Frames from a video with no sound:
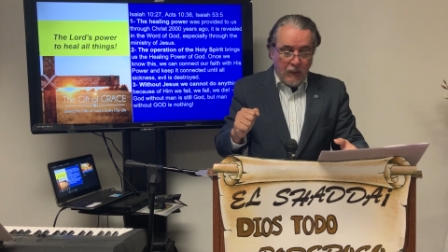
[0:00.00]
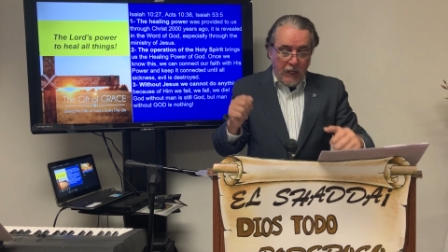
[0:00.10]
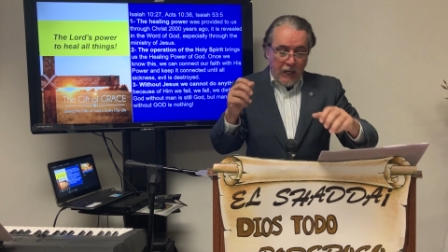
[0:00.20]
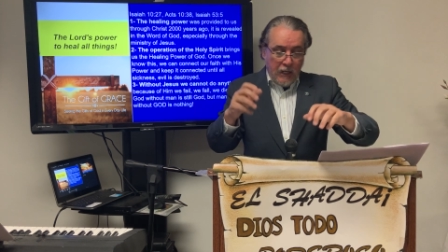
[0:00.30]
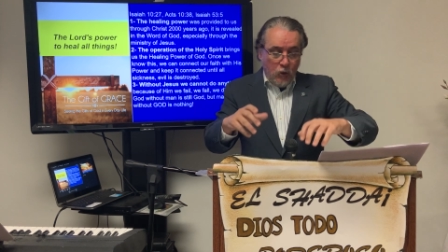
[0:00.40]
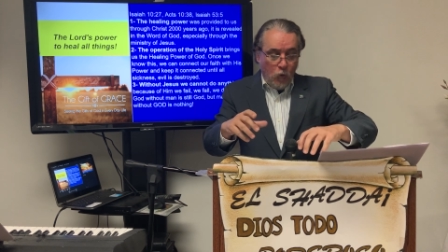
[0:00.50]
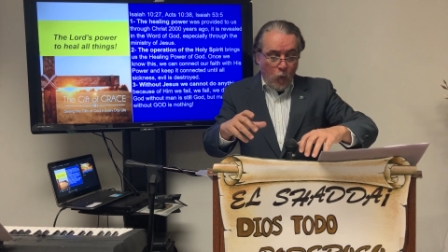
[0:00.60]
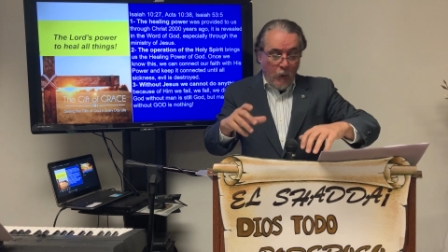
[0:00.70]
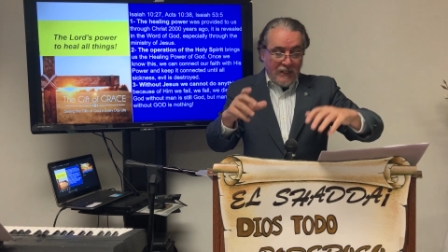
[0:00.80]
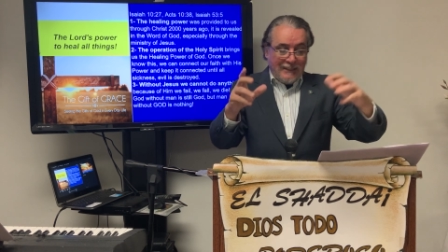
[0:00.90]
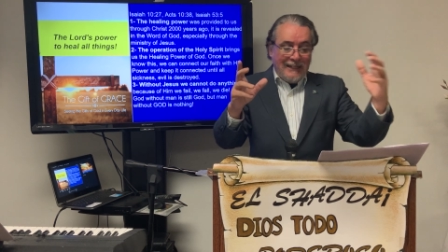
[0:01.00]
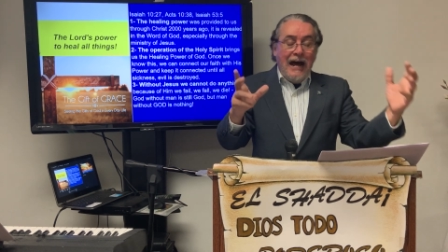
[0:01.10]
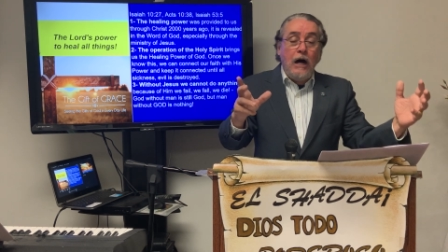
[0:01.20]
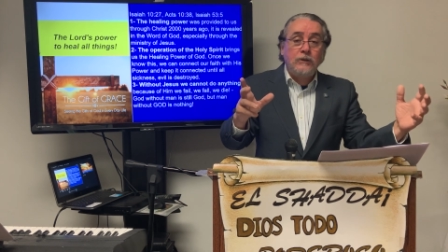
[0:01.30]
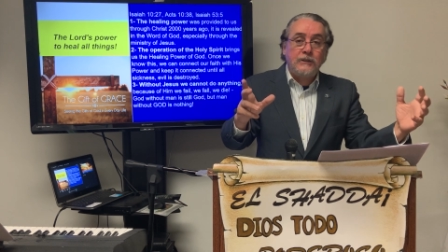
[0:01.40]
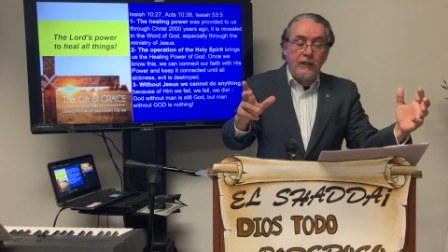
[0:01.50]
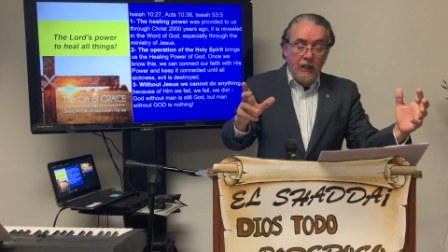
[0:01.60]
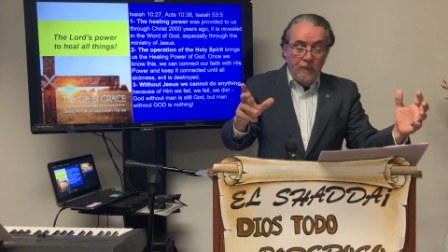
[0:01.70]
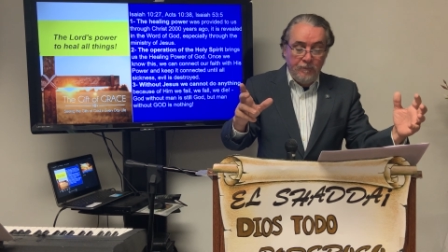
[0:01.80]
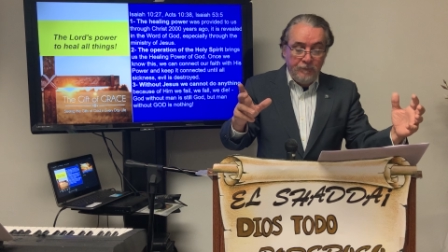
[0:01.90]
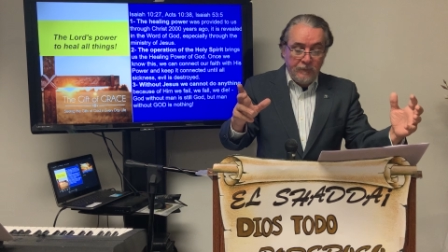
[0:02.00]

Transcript: And without him,